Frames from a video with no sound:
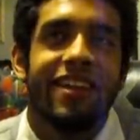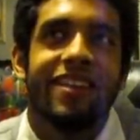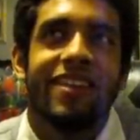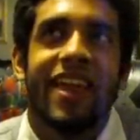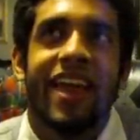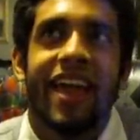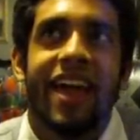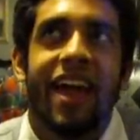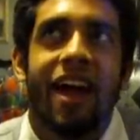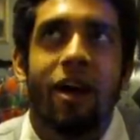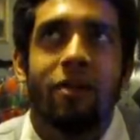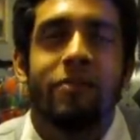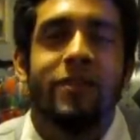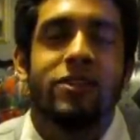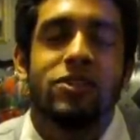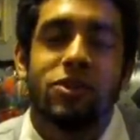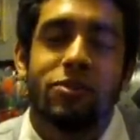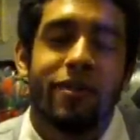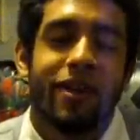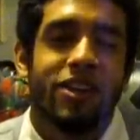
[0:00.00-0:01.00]
They help
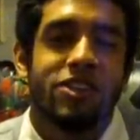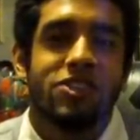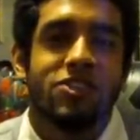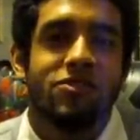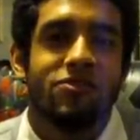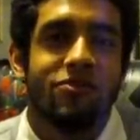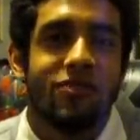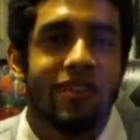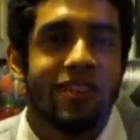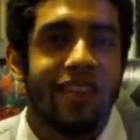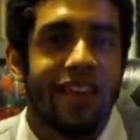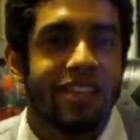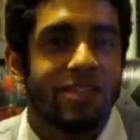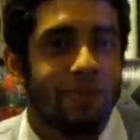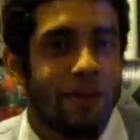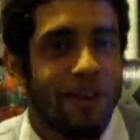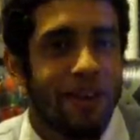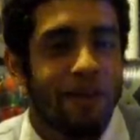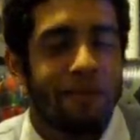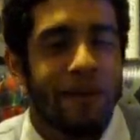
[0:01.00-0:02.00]
you so much with
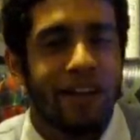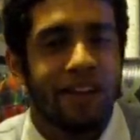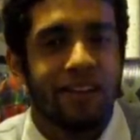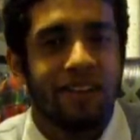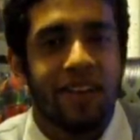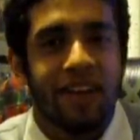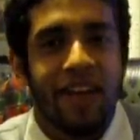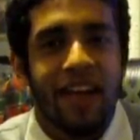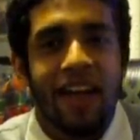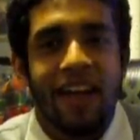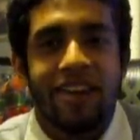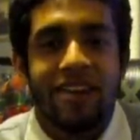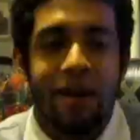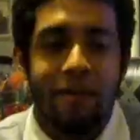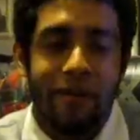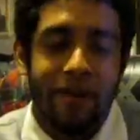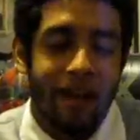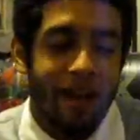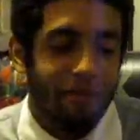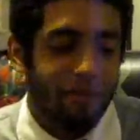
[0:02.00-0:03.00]
expanding my
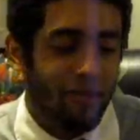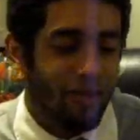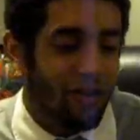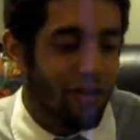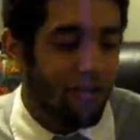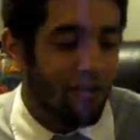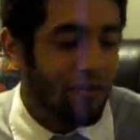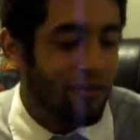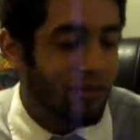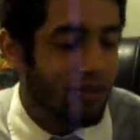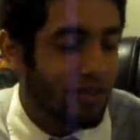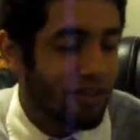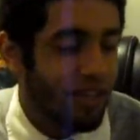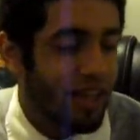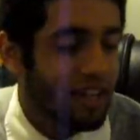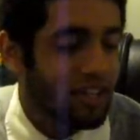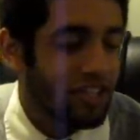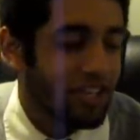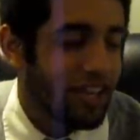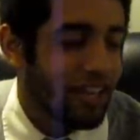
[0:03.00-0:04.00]
Nami Amuro
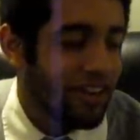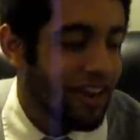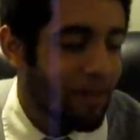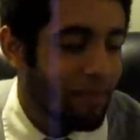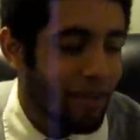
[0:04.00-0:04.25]
collection.